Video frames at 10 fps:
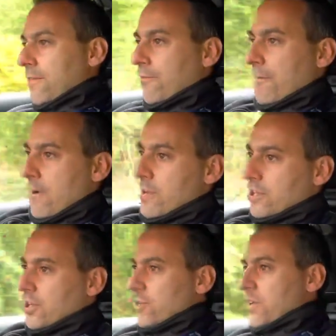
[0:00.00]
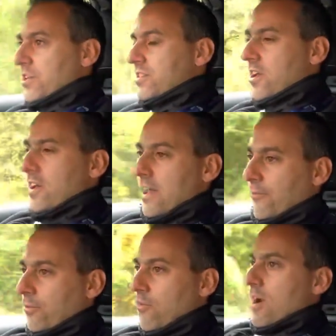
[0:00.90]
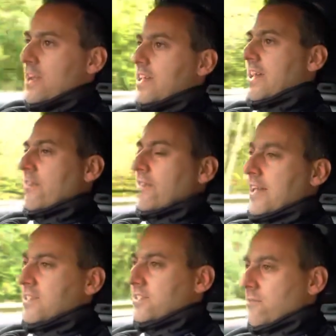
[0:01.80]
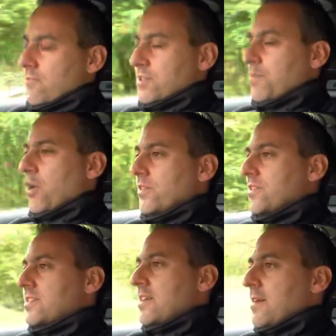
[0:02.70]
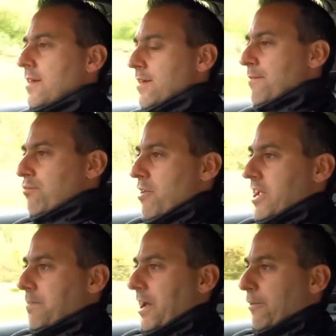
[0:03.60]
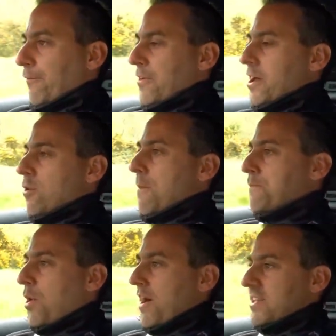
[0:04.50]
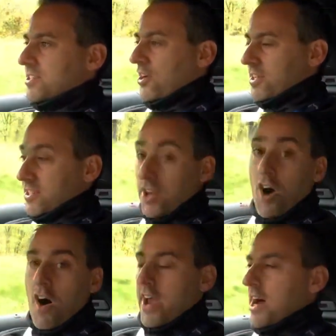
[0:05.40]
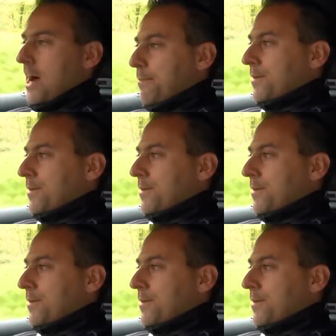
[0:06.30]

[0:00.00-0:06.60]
very good. When you turn left or right, you get instant response. Great pedal feel, bites nice and high up,